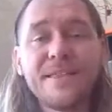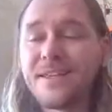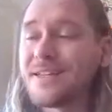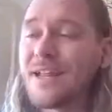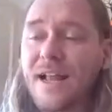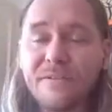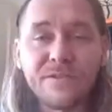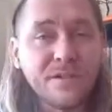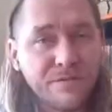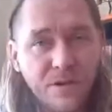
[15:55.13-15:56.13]
They did not have
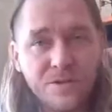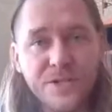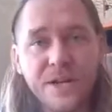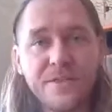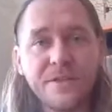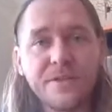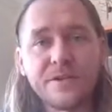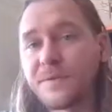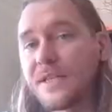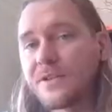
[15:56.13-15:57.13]
to divulge anything that
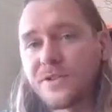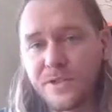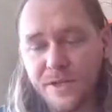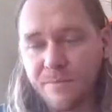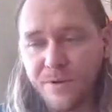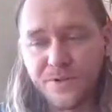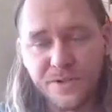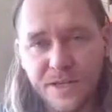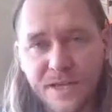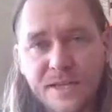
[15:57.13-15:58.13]
is potentially
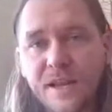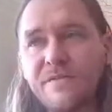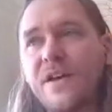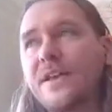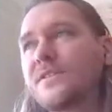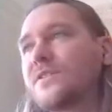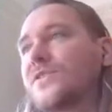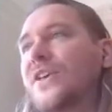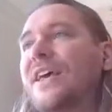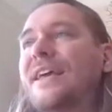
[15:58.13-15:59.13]
personally identifying, such
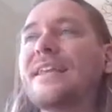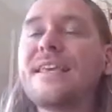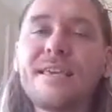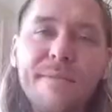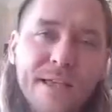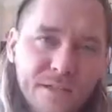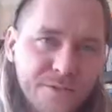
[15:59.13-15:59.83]
as an email